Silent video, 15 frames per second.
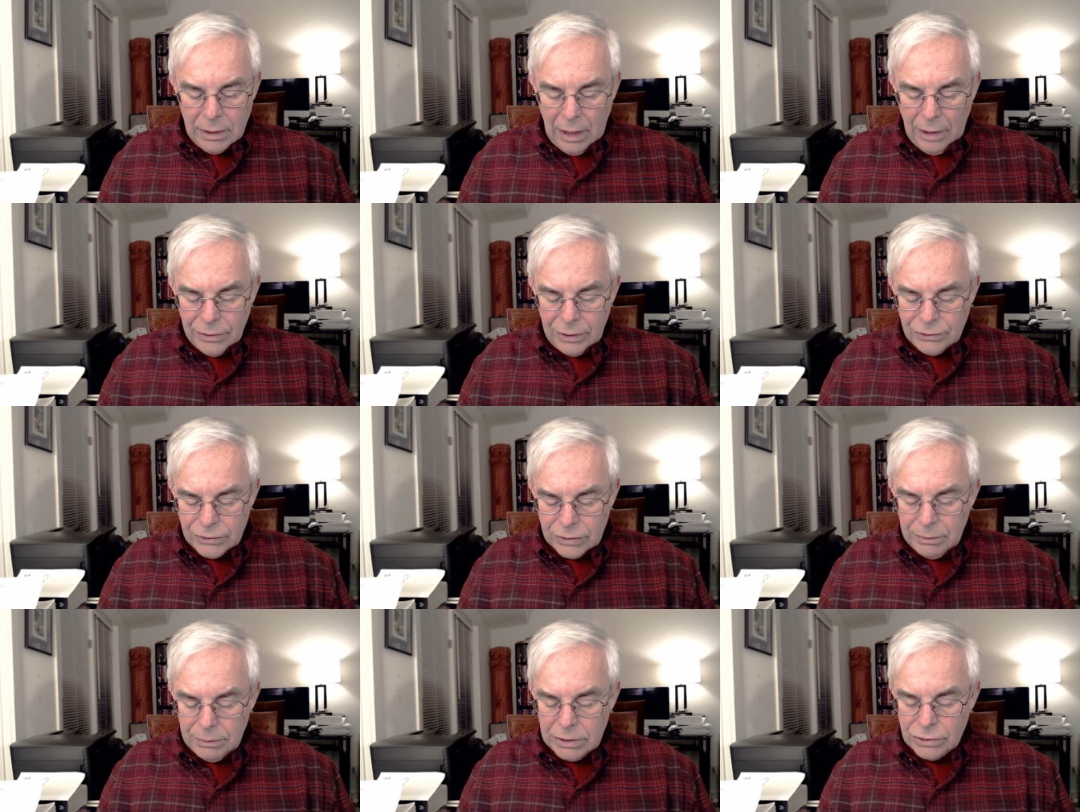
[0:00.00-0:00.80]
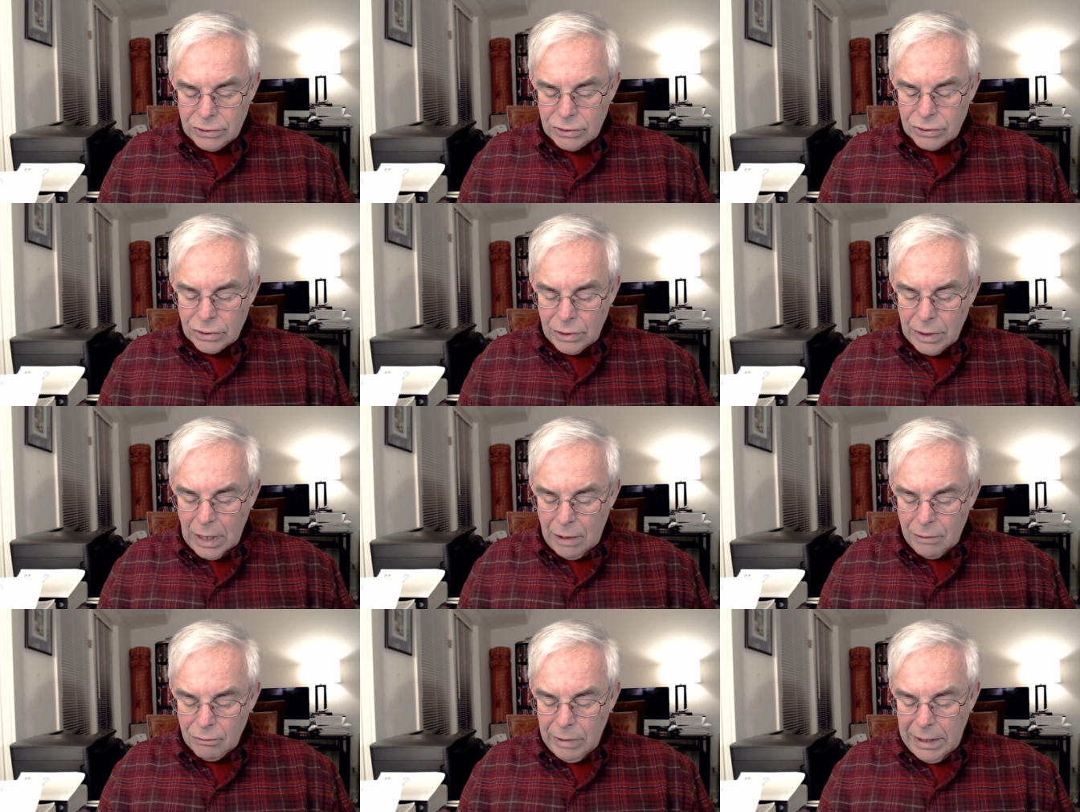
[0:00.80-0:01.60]
Now, these images are
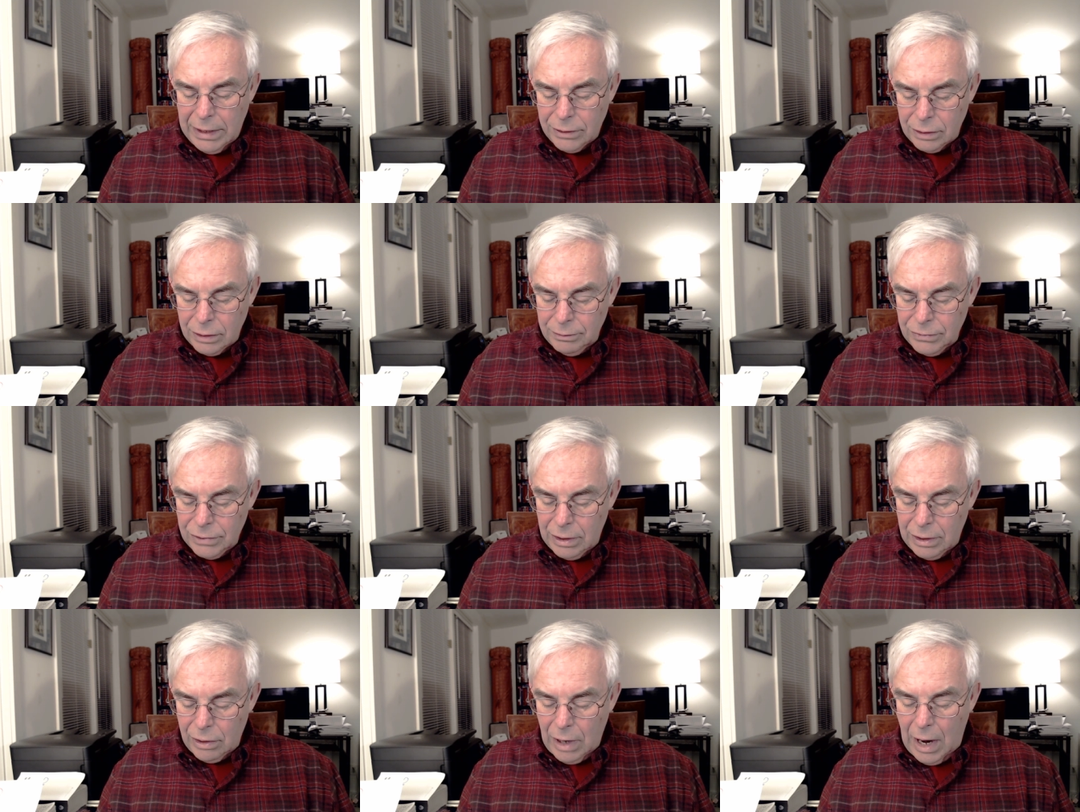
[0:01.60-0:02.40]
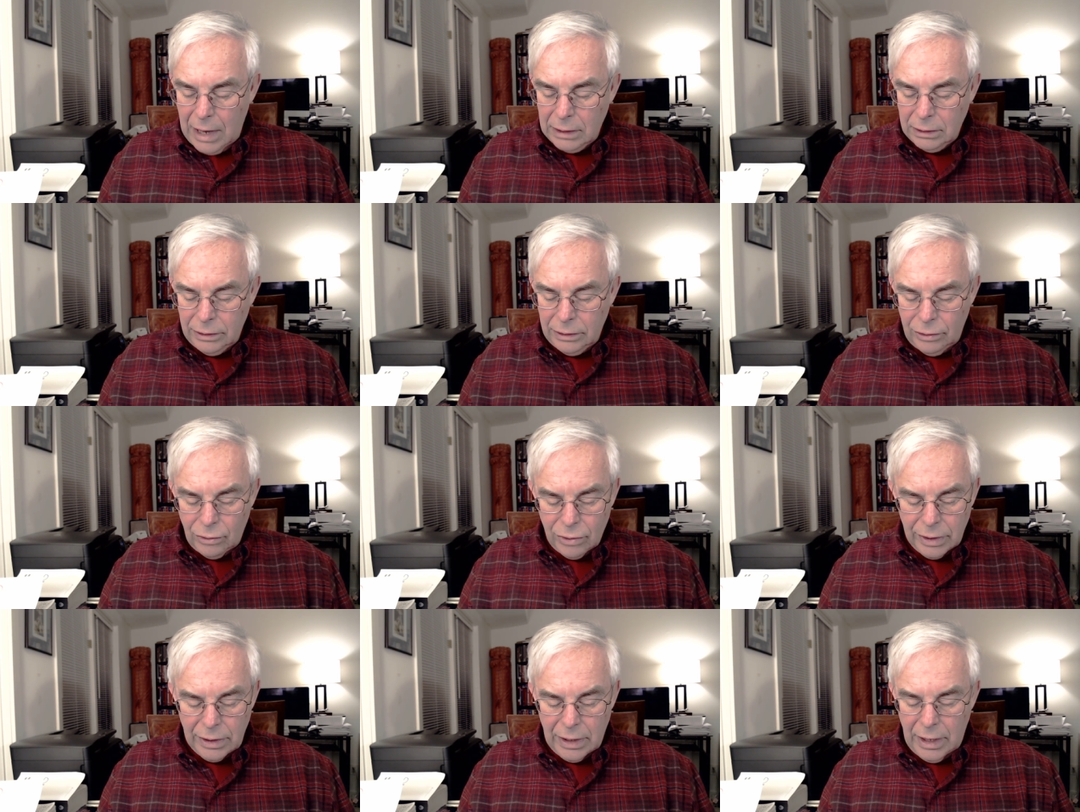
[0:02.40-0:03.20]
not random. They are highly
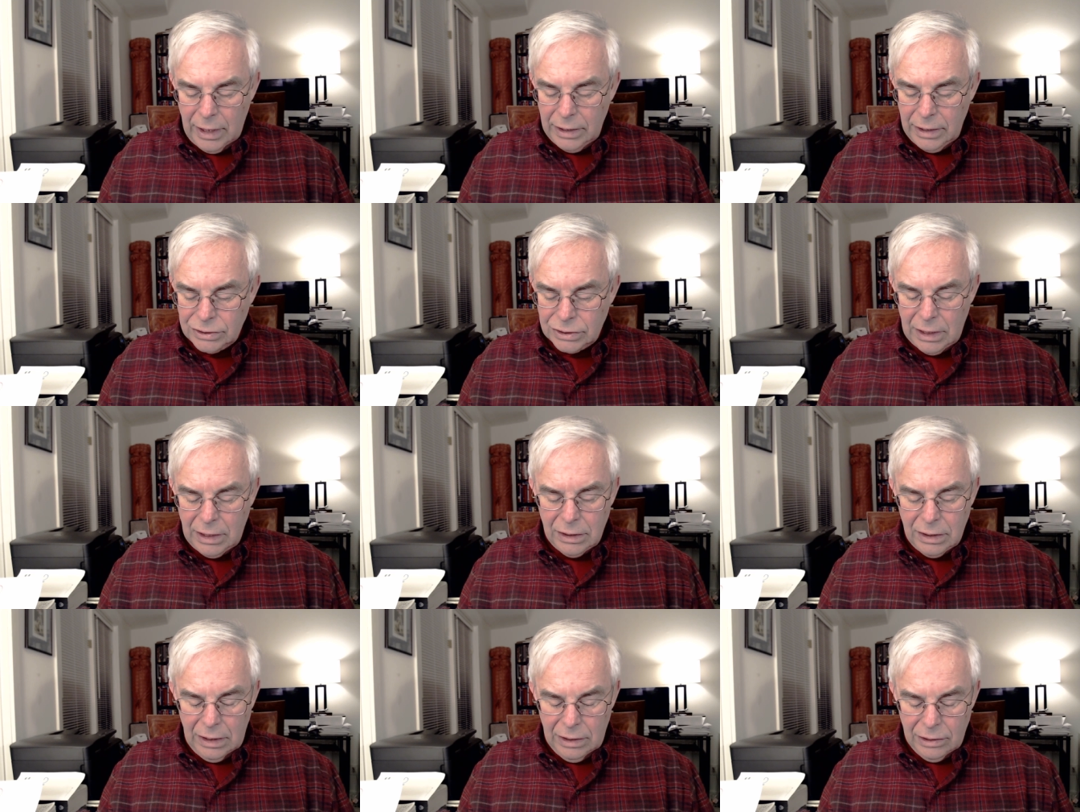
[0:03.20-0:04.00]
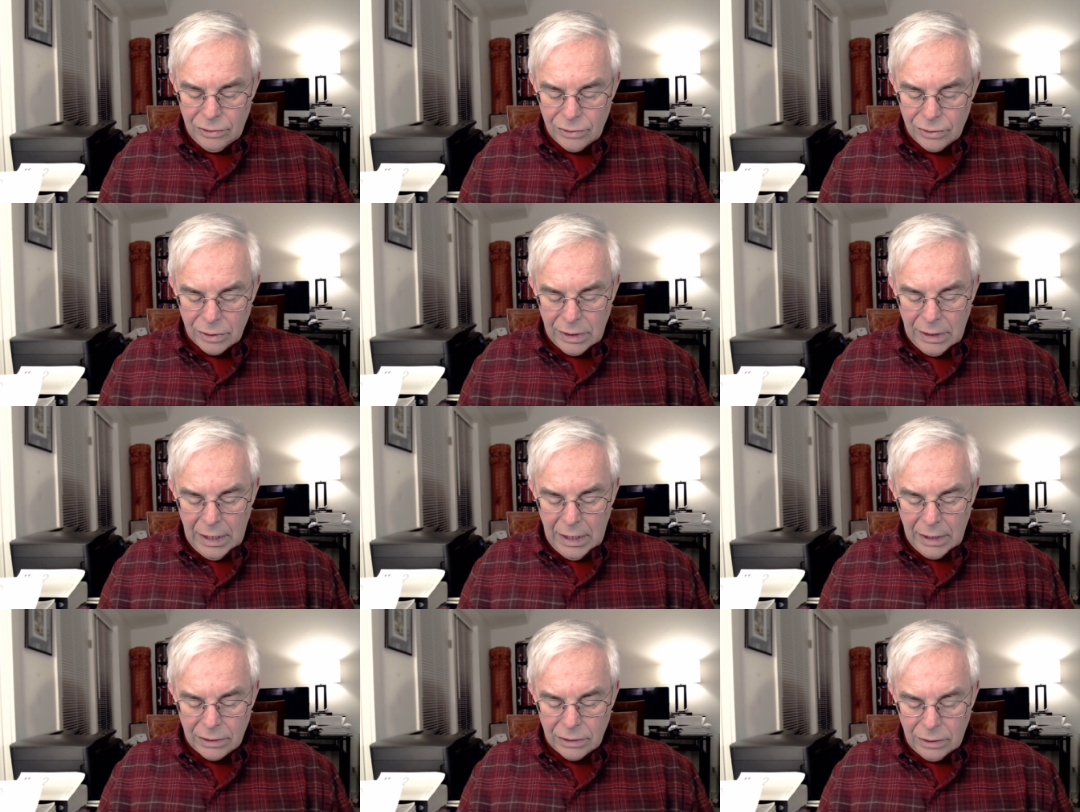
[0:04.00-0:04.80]
organized and
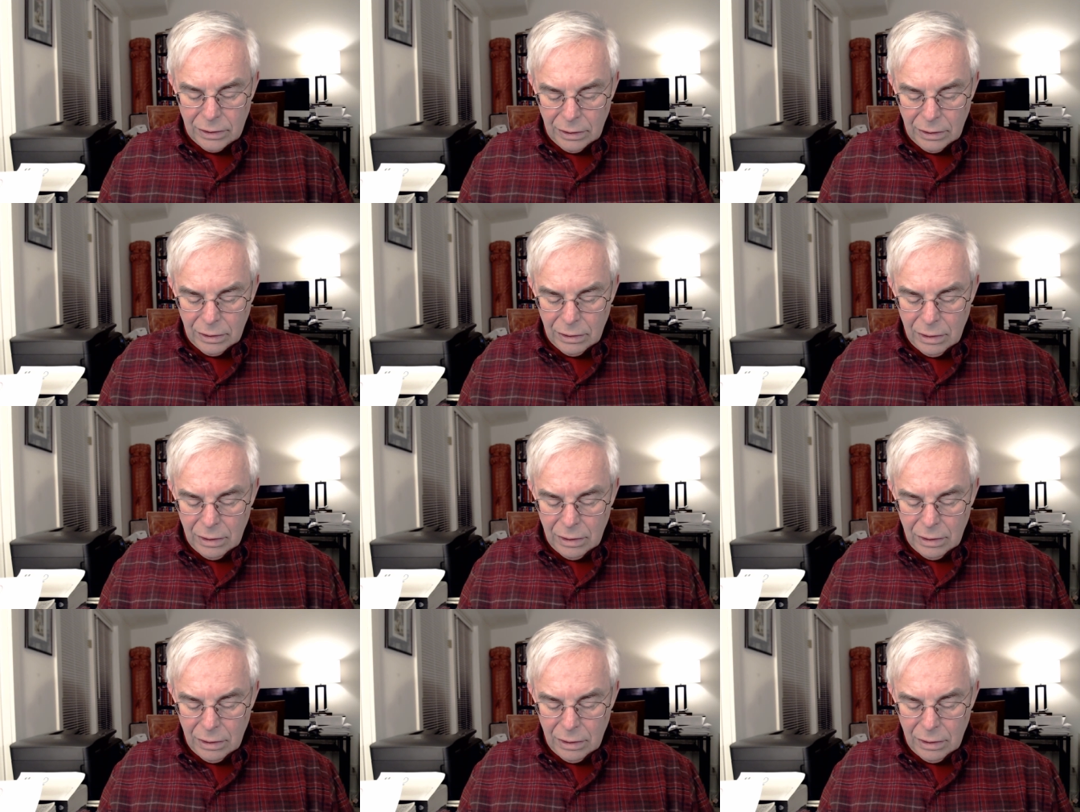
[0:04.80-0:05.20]
interconnected.